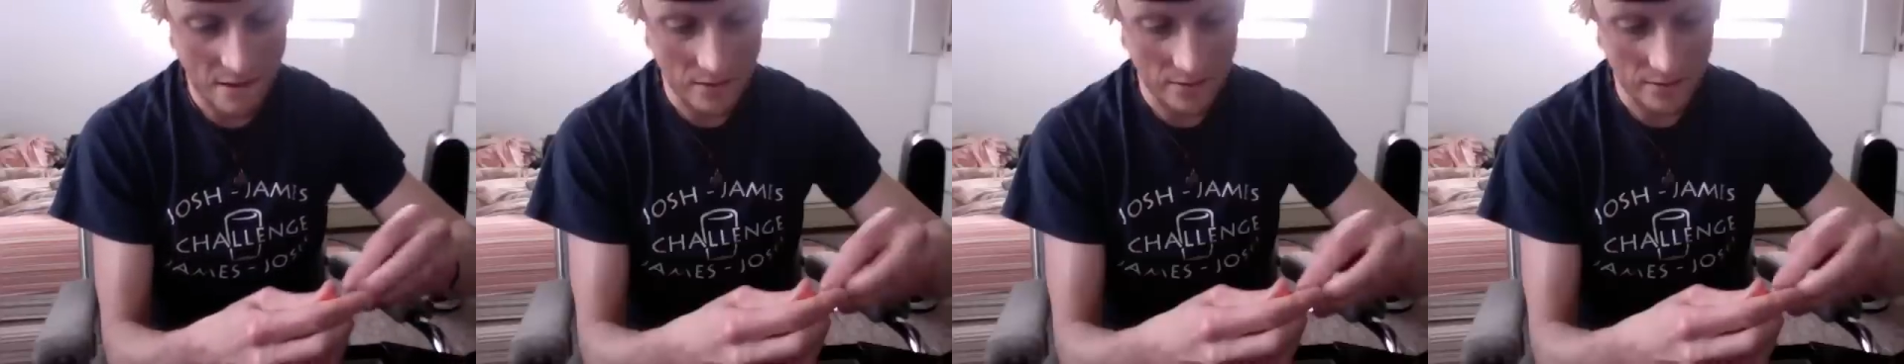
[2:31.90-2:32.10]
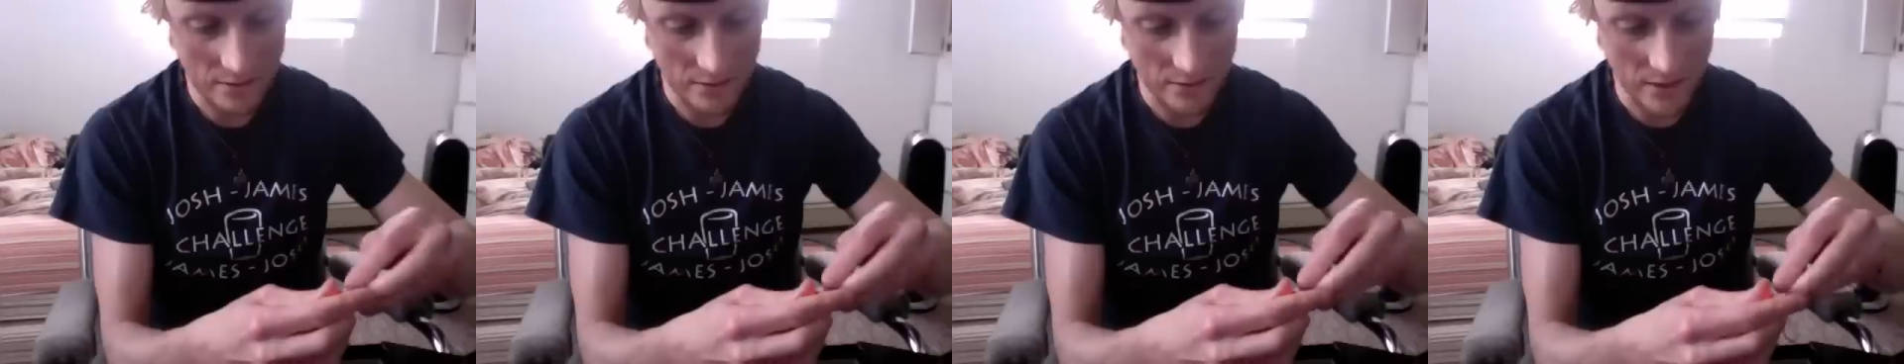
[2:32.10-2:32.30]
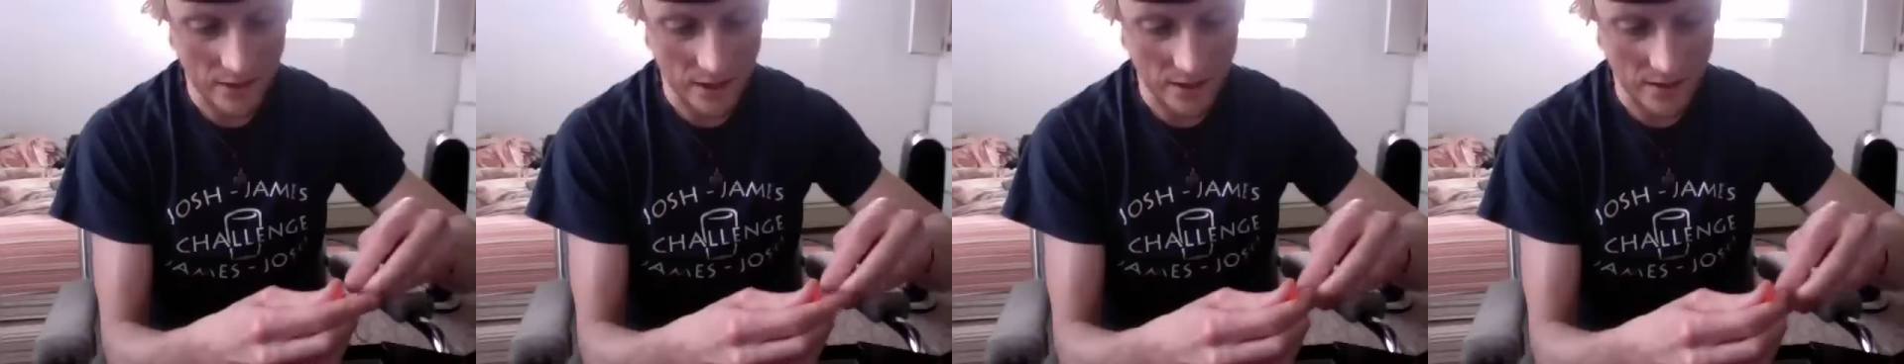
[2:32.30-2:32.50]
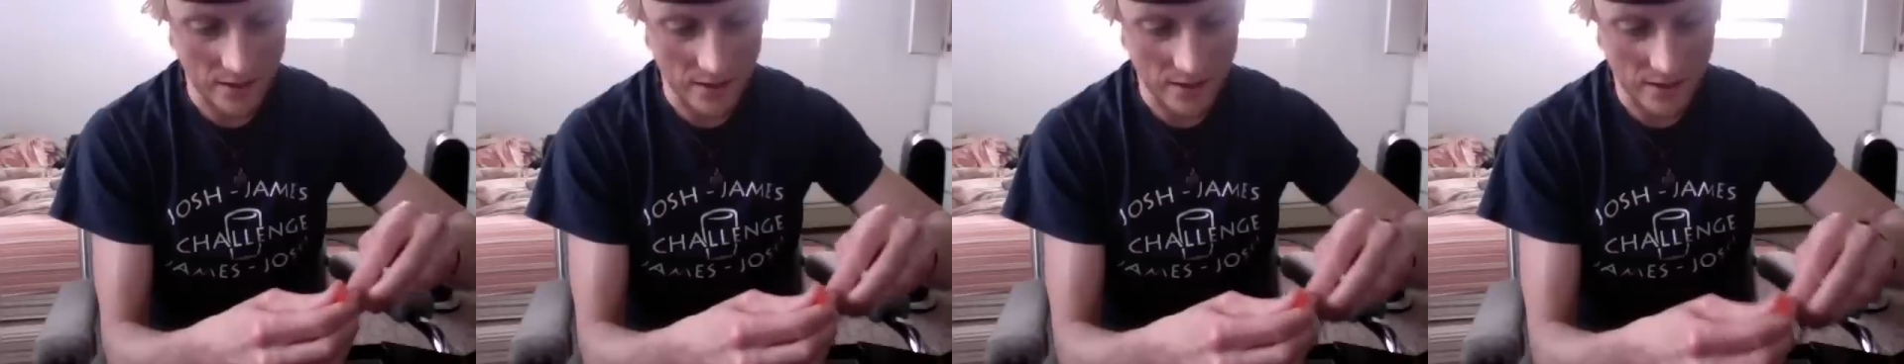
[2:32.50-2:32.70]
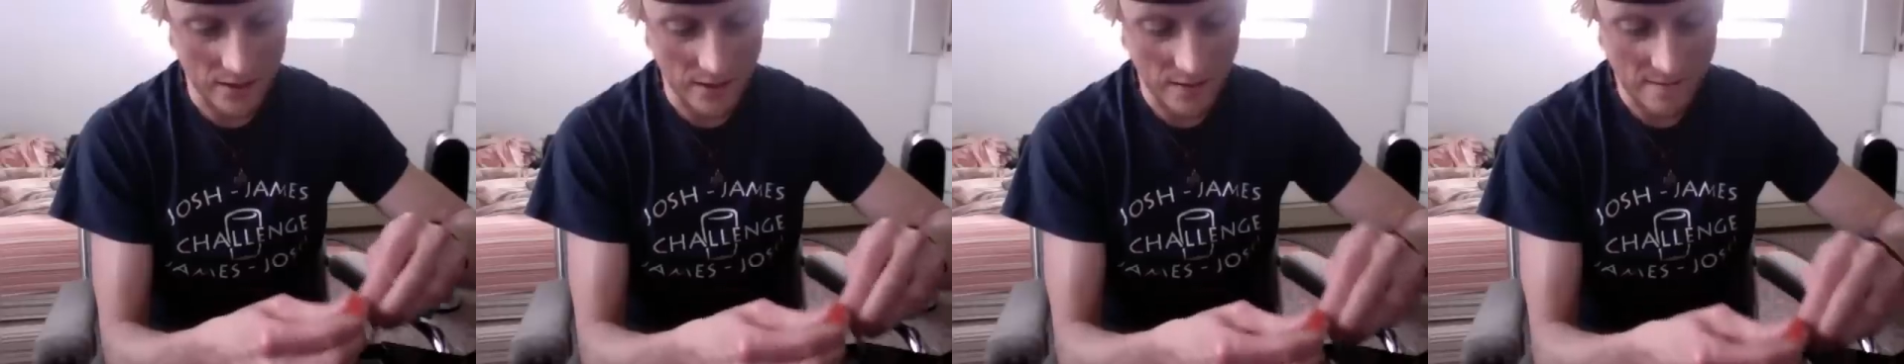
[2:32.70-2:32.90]
If I can
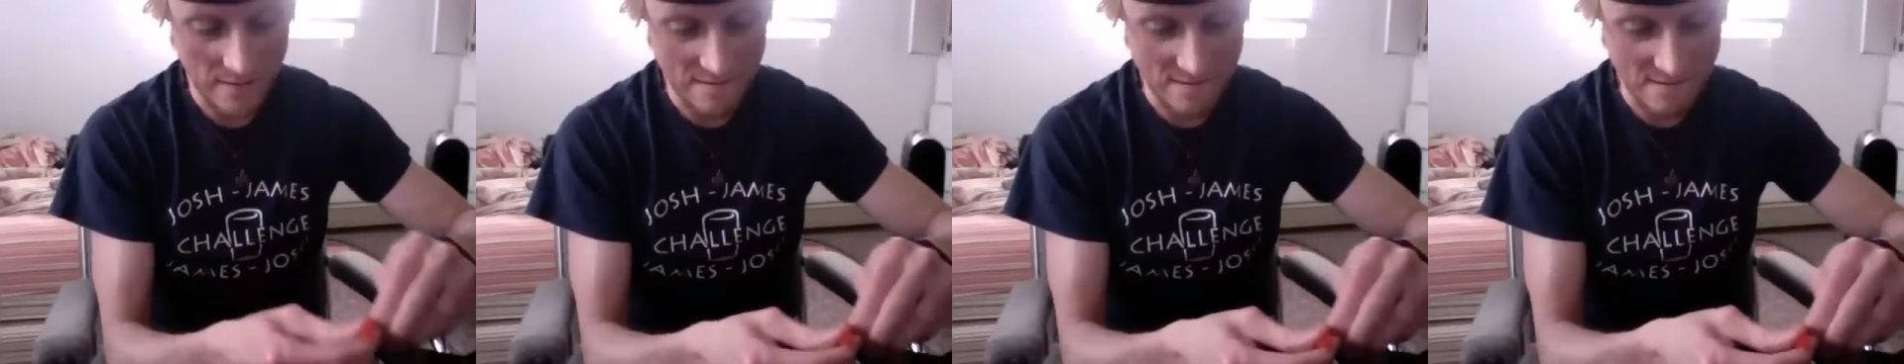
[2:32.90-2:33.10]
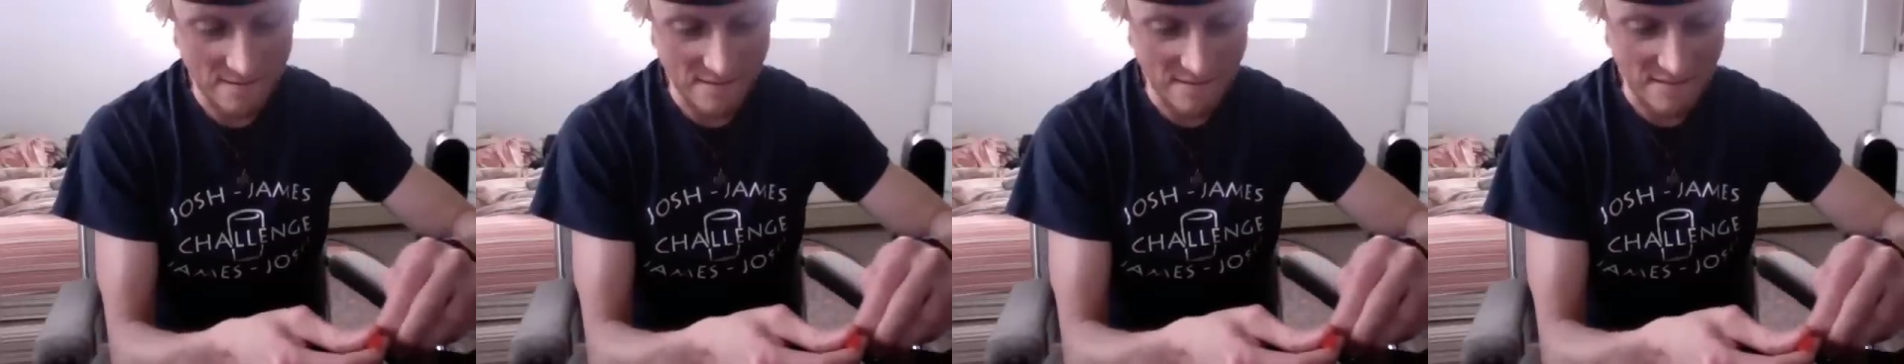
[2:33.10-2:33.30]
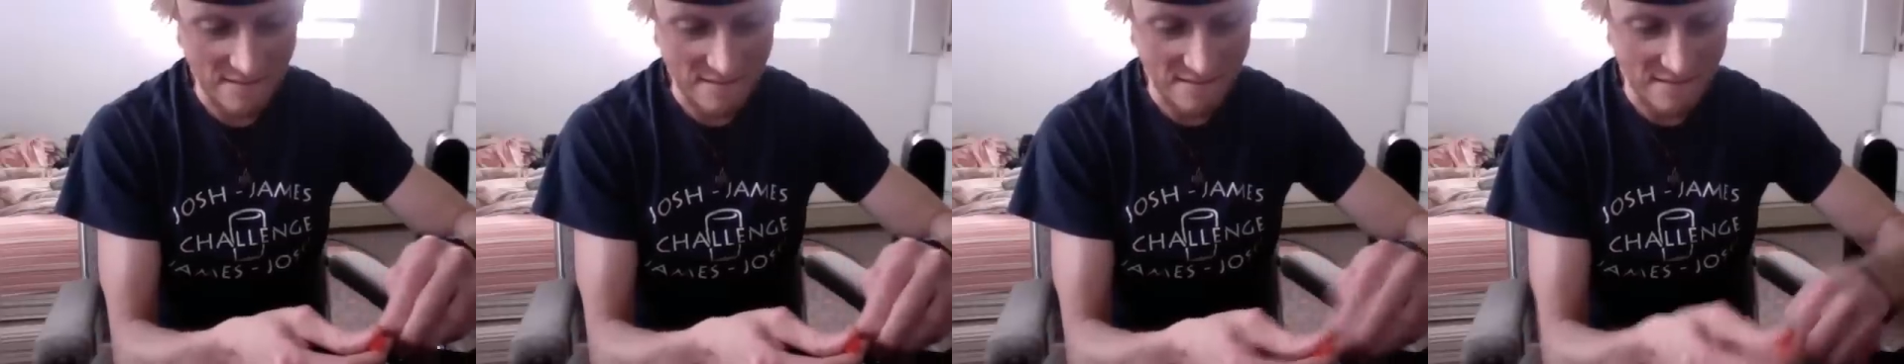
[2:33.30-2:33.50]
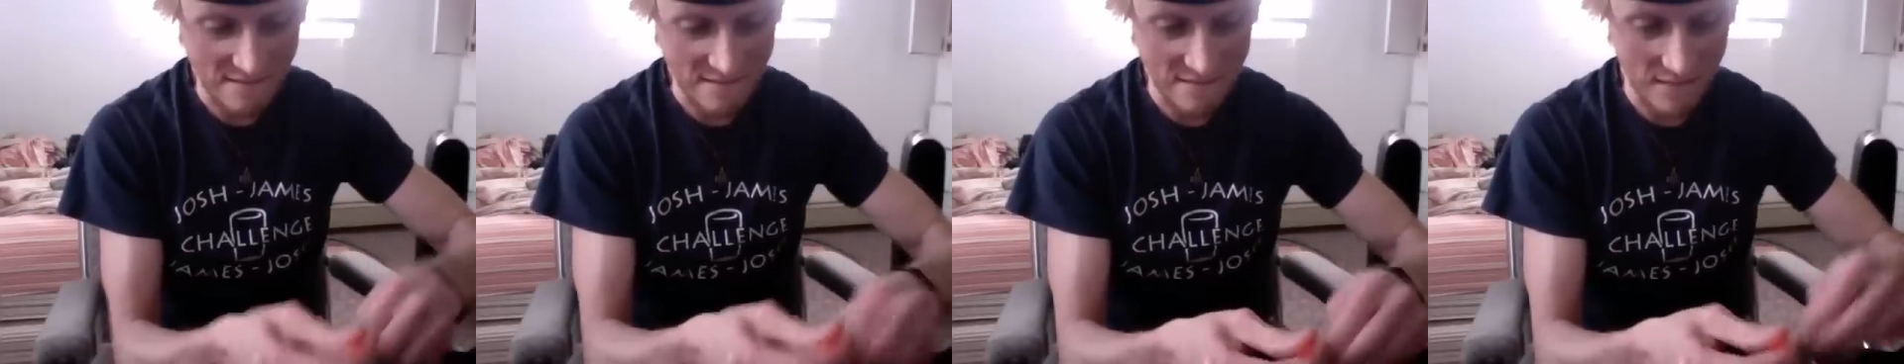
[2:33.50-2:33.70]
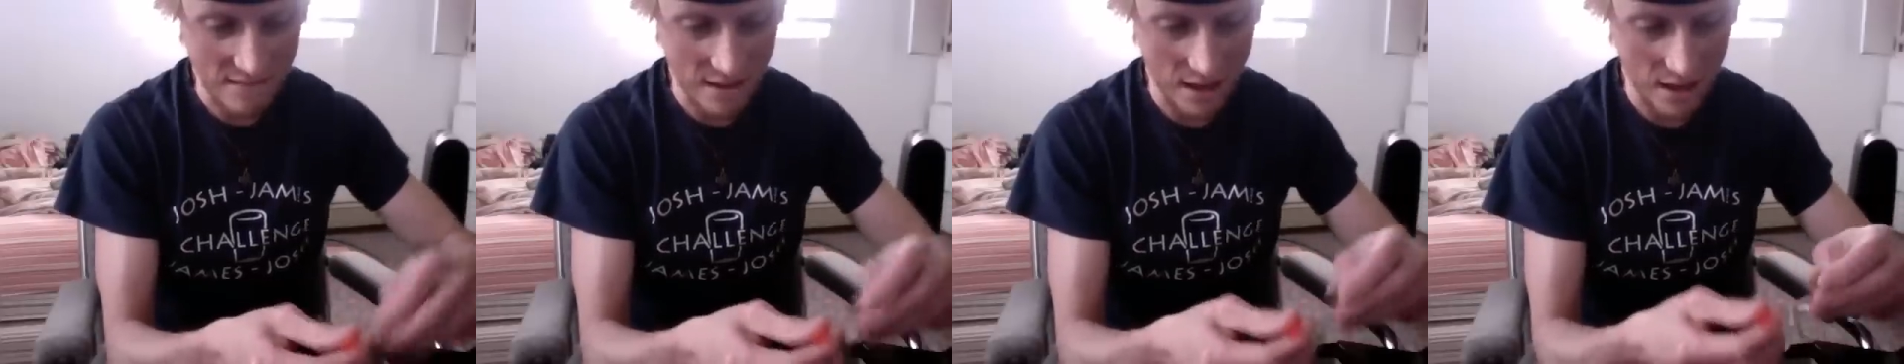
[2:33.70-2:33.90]
just
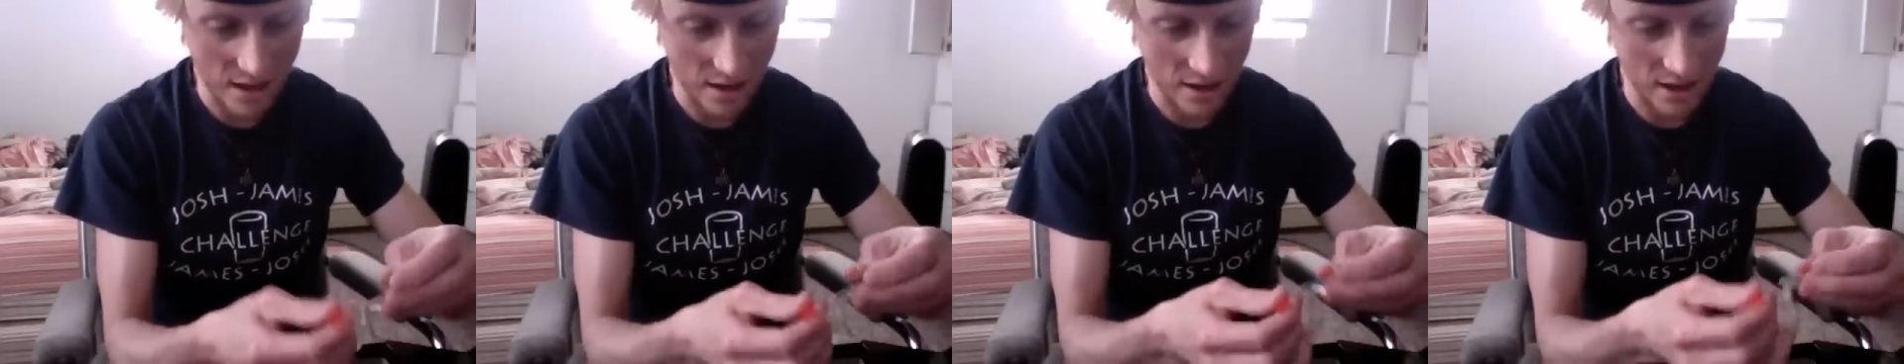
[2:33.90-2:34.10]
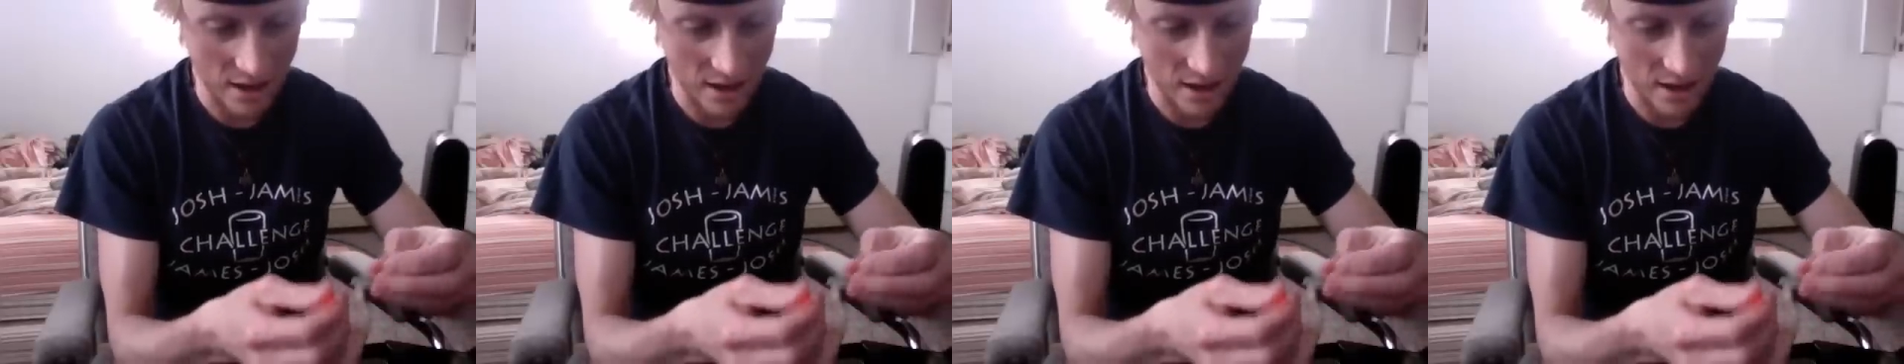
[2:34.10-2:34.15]
get